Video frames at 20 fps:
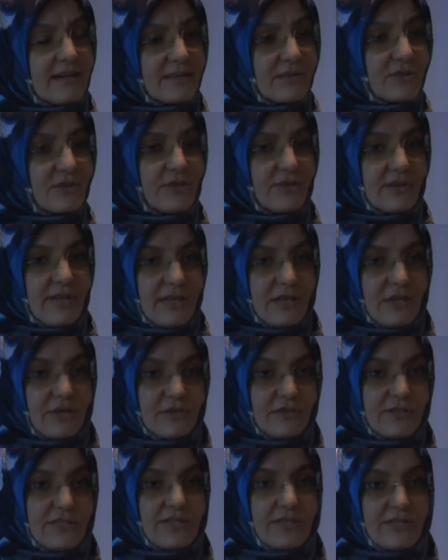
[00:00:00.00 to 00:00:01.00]
strong
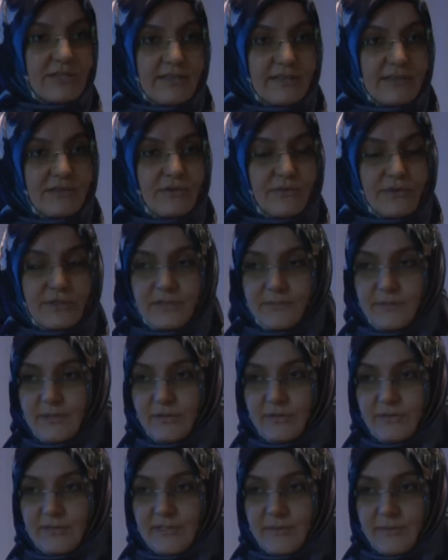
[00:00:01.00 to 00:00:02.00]
accusations towards
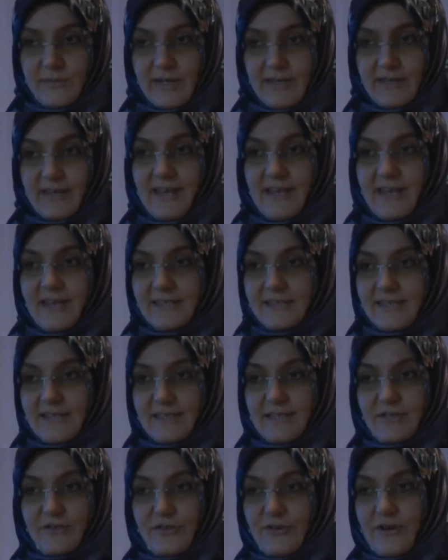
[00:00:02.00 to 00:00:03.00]
Bediüzzaman saying
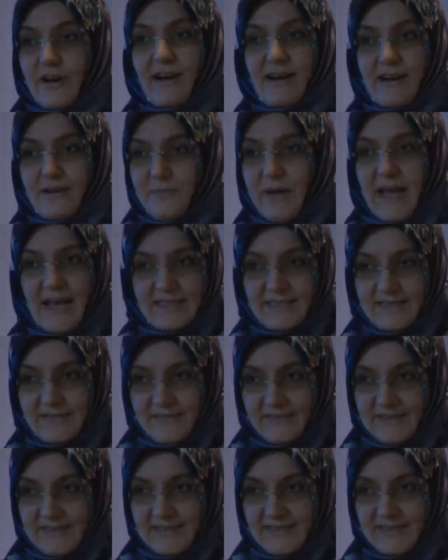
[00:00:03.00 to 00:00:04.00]
that you are a
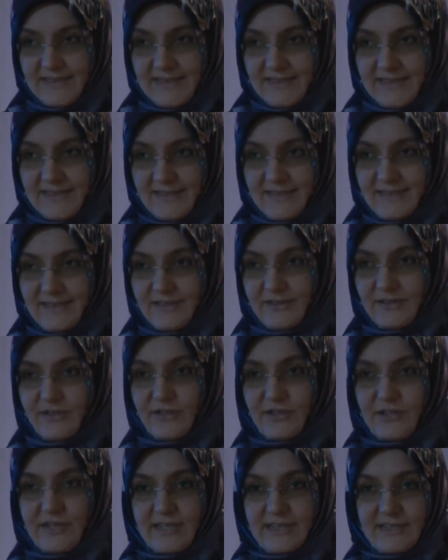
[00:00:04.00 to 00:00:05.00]
pacifist. So
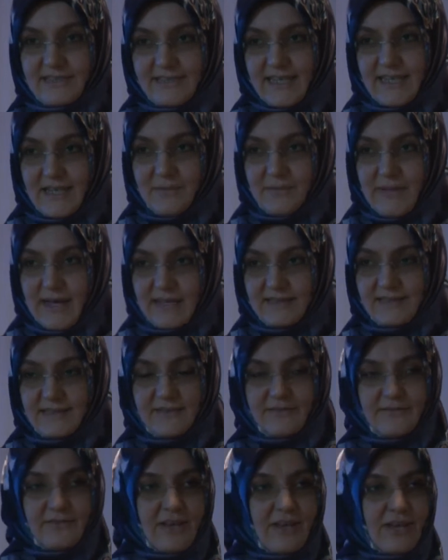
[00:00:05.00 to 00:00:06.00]
you're staying
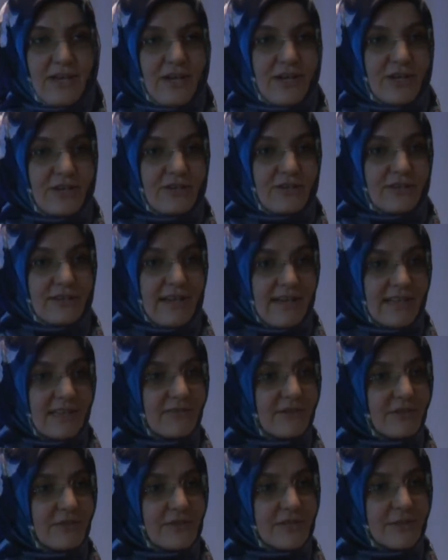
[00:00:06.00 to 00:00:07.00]
passive, you're not
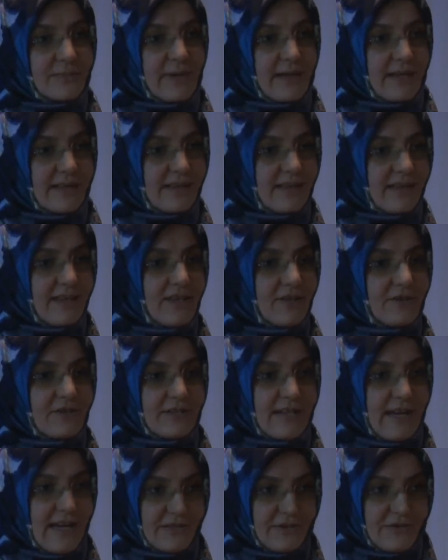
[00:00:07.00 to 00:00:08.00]
even responding, you're
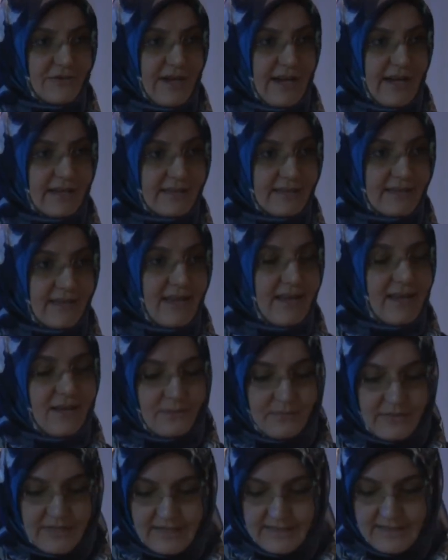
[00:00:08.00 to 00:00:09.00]
not reacting.
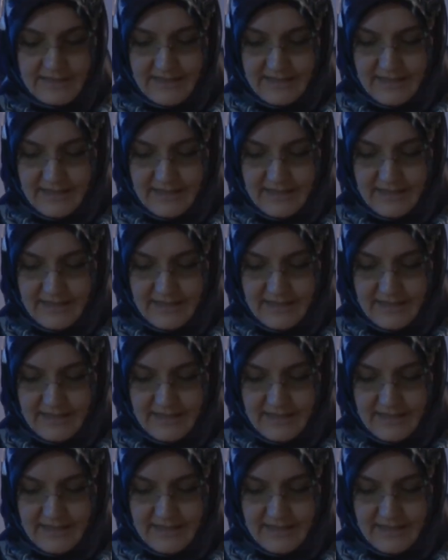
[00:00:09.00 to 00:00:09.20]
But